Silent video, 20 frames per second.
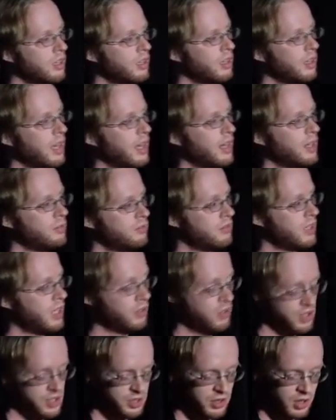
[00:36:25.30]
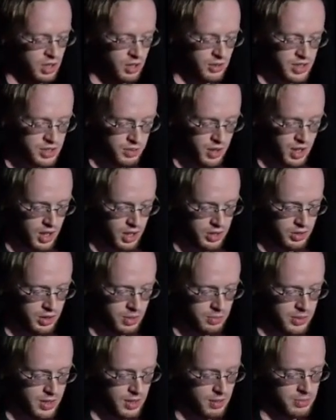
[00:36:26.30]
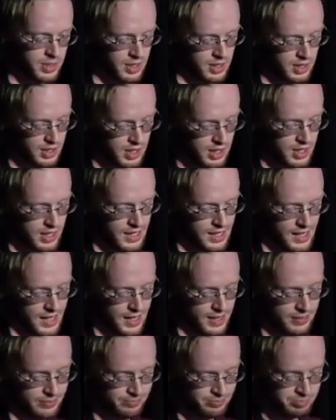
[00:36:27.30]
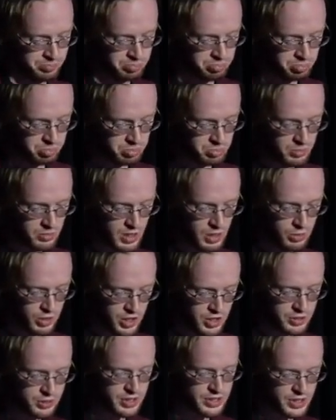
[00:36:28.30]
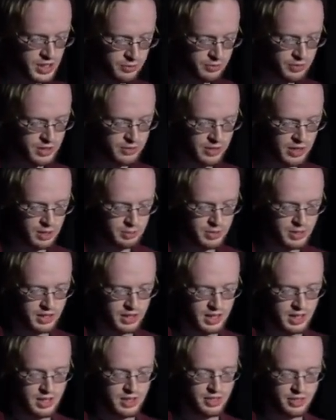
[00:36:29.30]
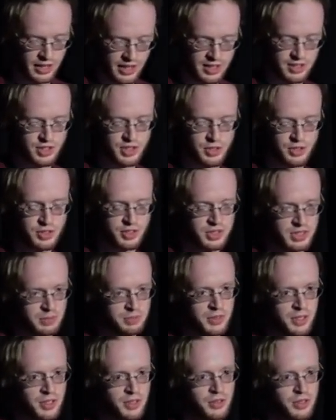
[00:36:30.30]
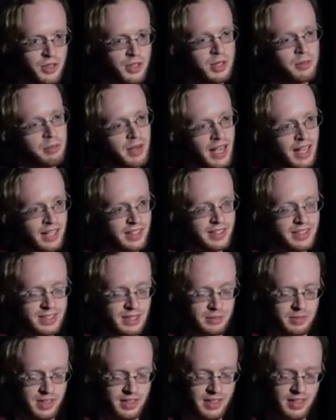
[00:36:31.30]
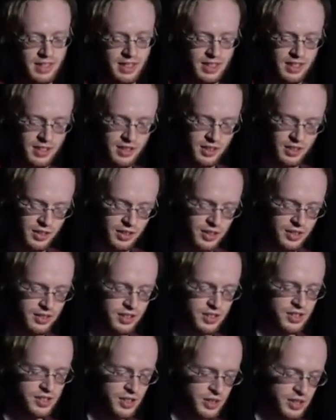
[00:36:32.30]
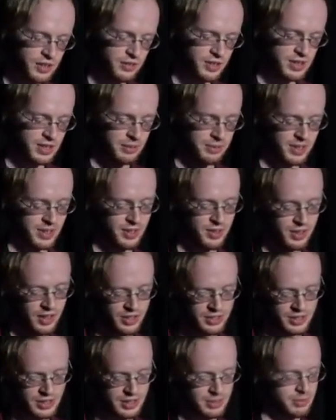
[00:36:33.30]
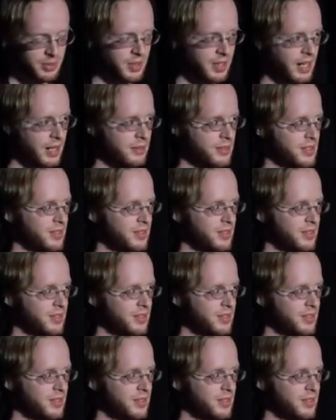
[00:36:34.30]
Um, and of course, you can always run it on your computer, but um, when you're doing software development, things use CPU. You're compiling something. You know, you're, you're, searching for something. You're launching some programs.